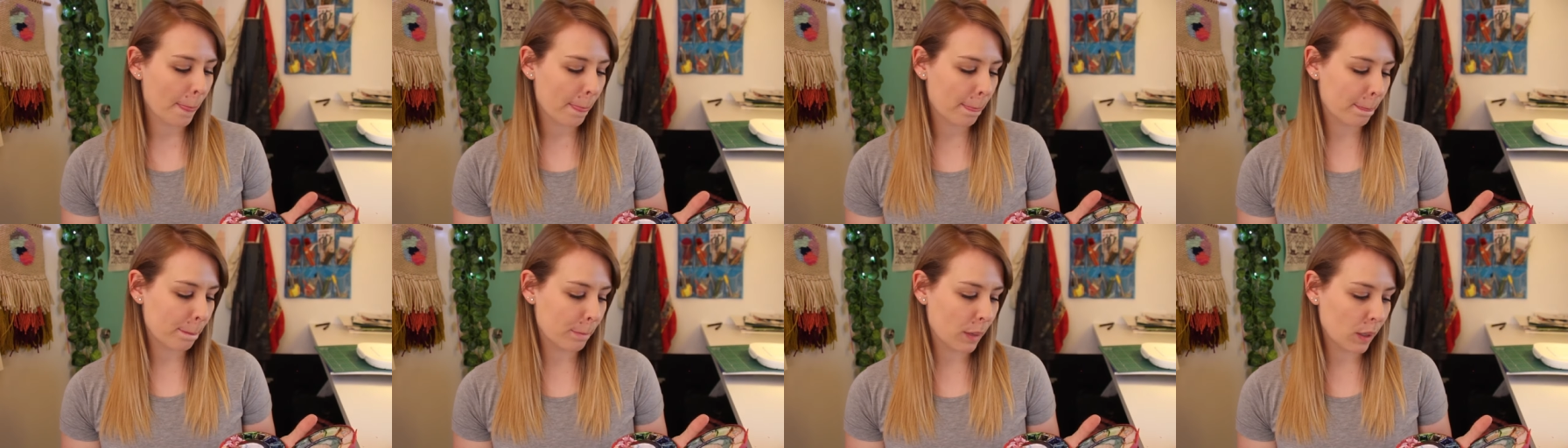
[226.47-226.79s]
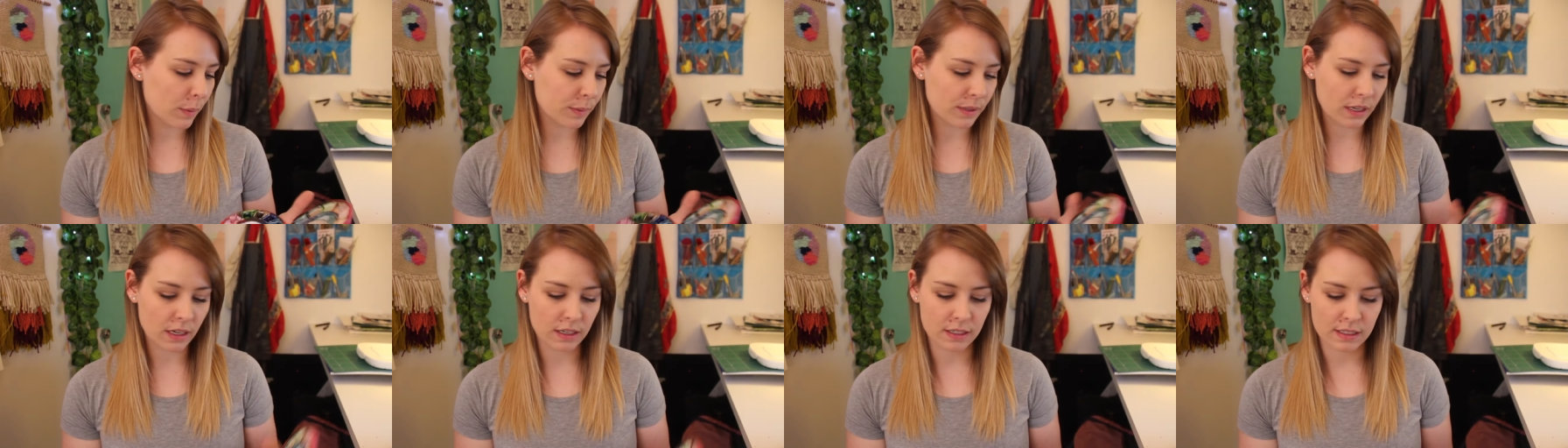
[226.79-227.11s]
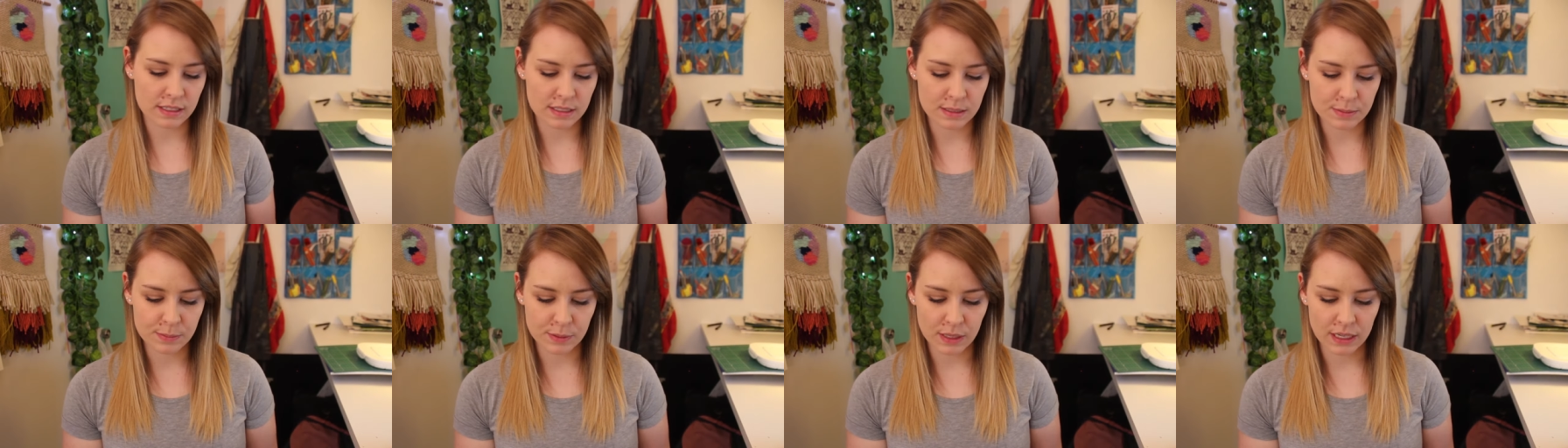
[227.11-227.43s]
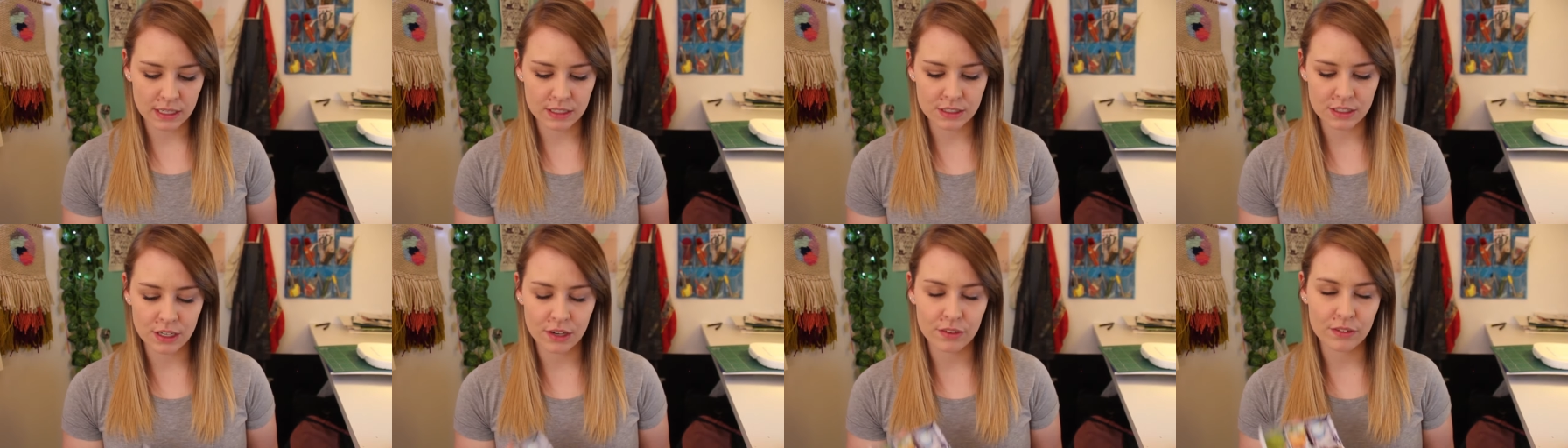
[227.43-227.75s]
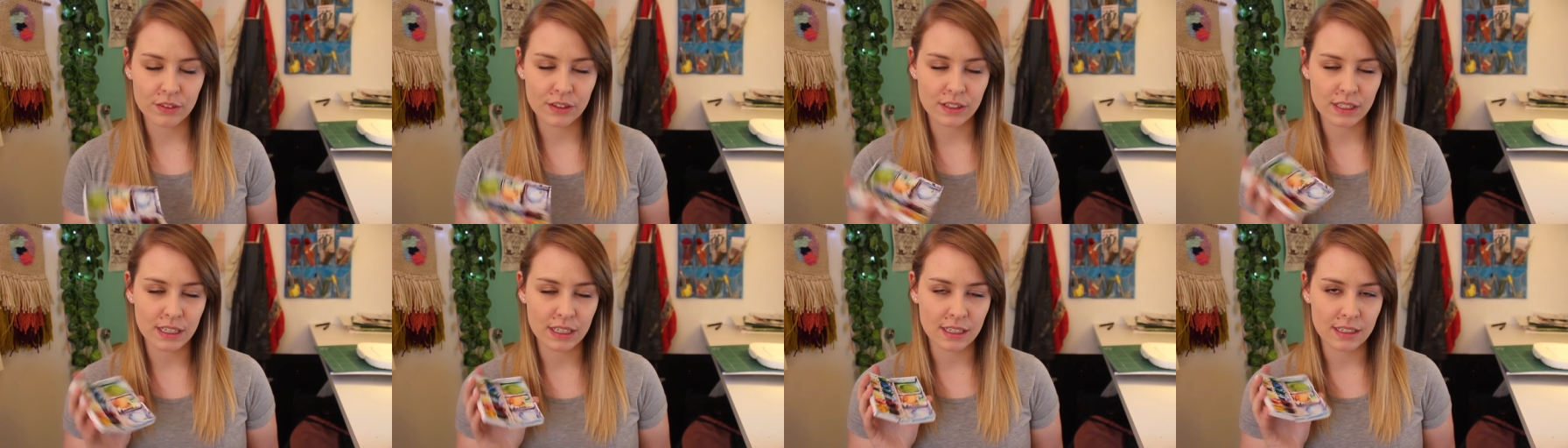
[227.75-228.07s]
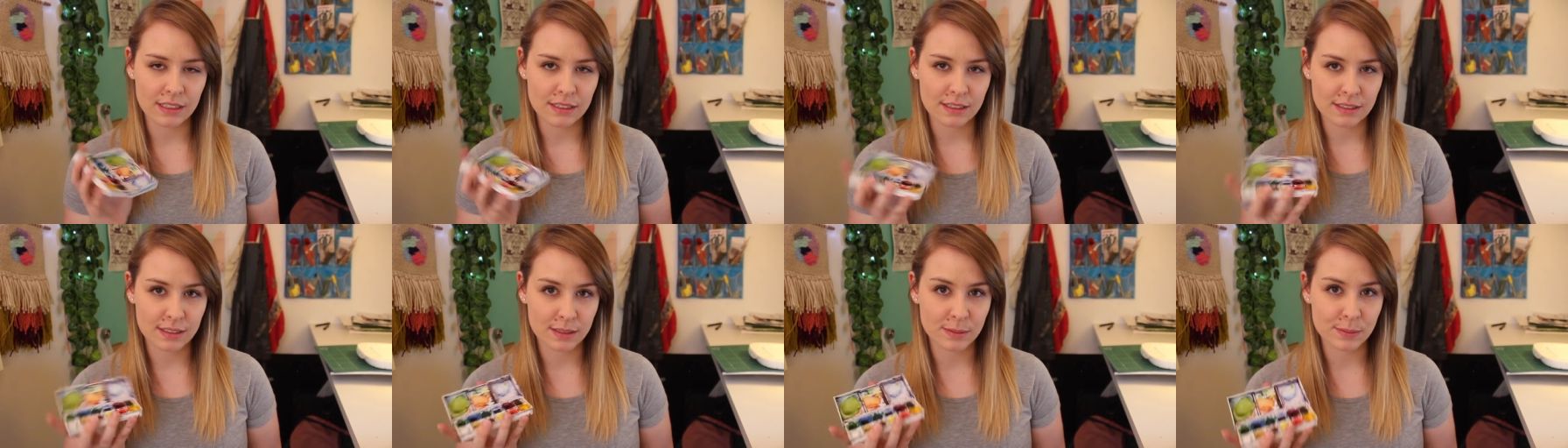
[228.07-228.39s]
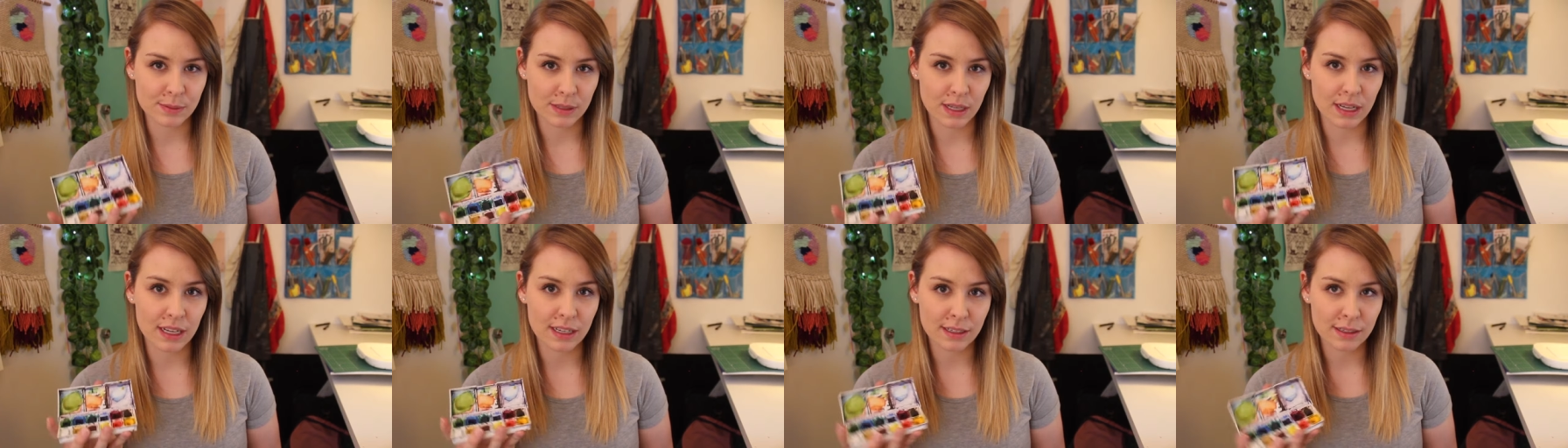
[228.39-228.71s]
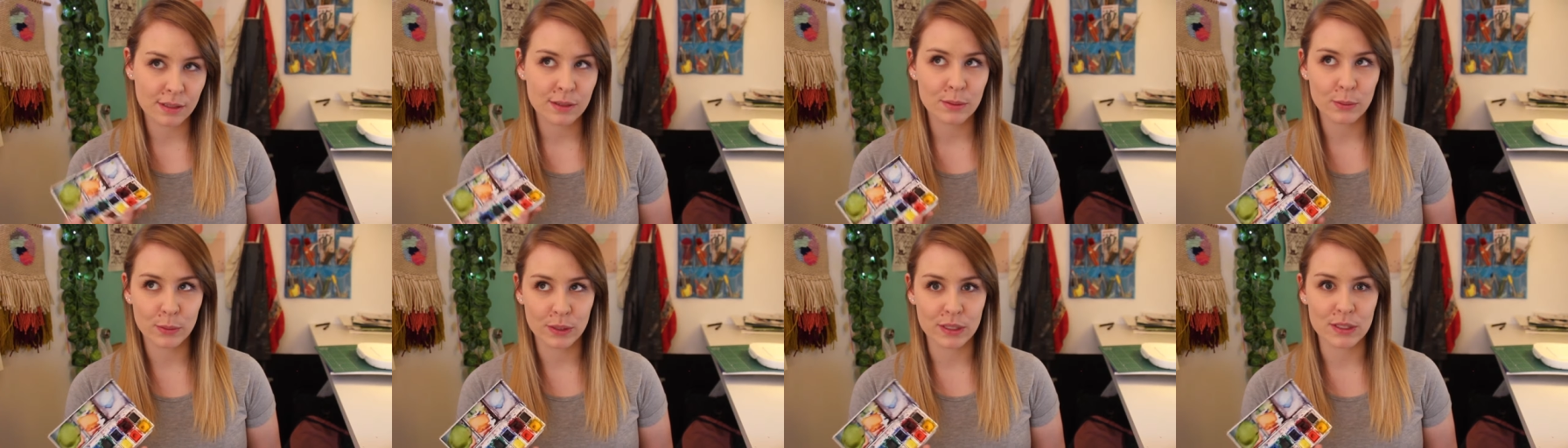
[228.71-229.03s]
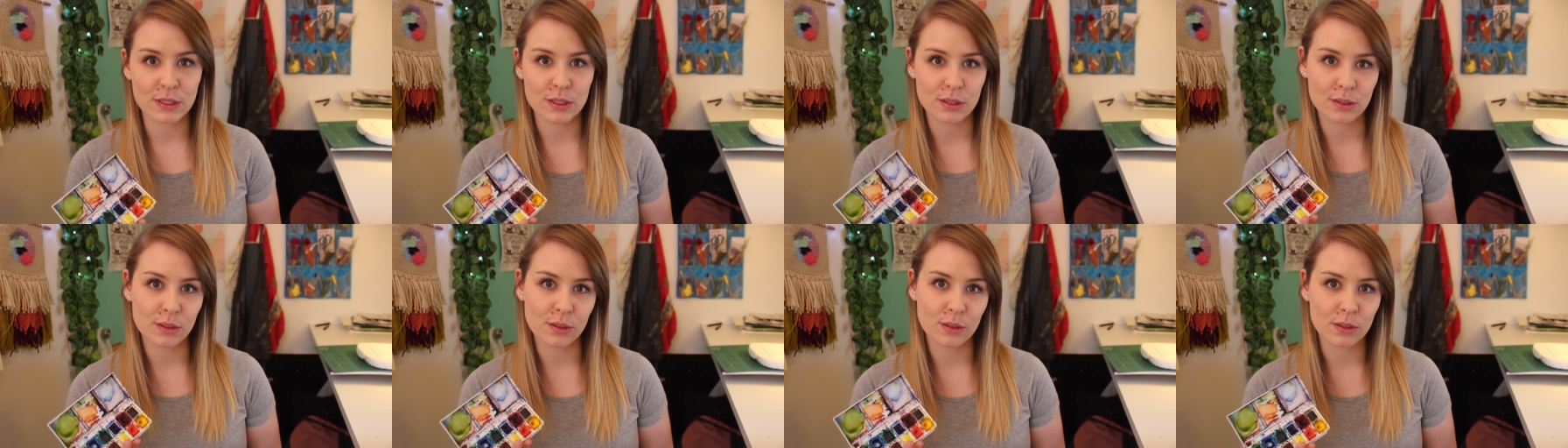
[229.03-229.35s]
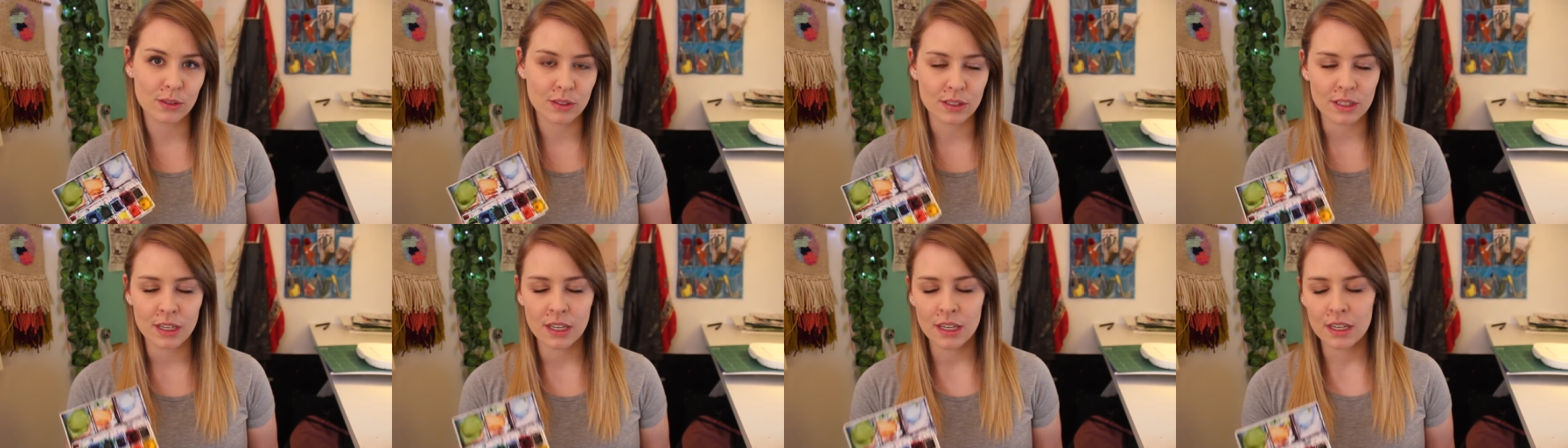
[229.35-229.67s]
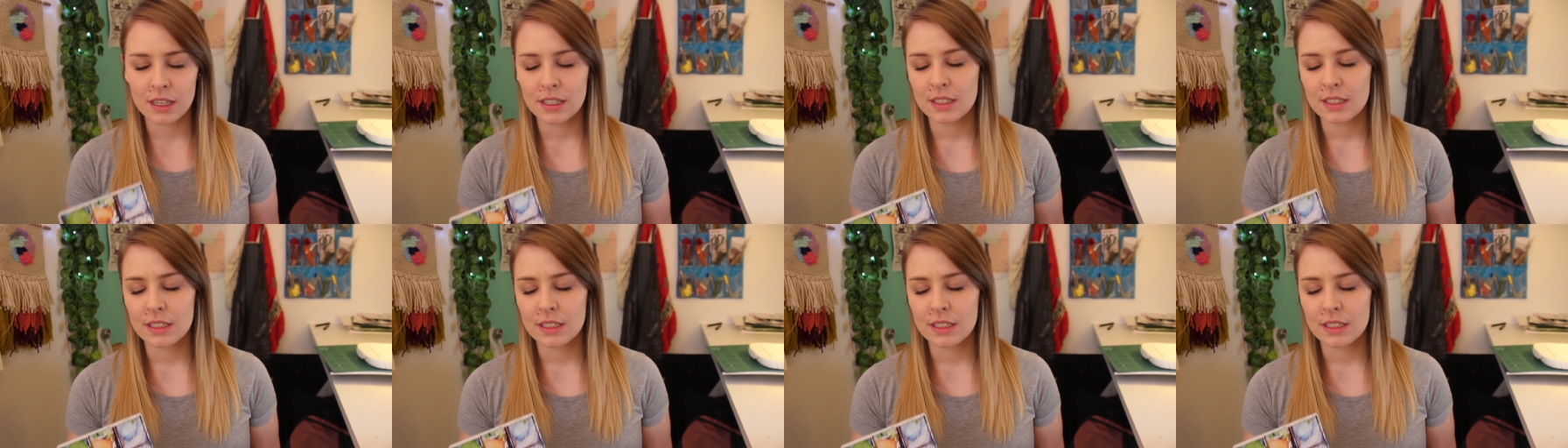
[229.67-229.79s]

Melbourne Artist Supply generally supply Winsor-Newton,